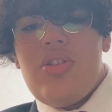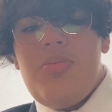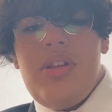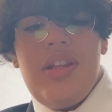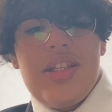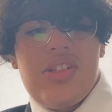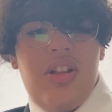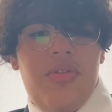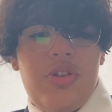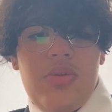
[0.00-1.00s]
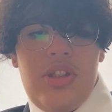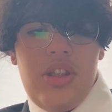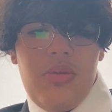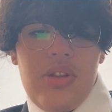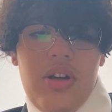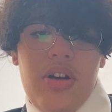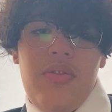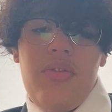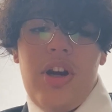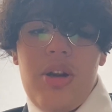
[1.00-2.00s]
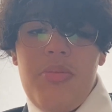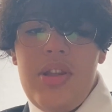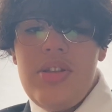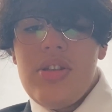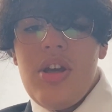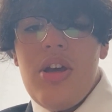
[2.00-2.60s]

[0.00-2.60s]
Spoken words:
to be less selfish when dealing with our environment,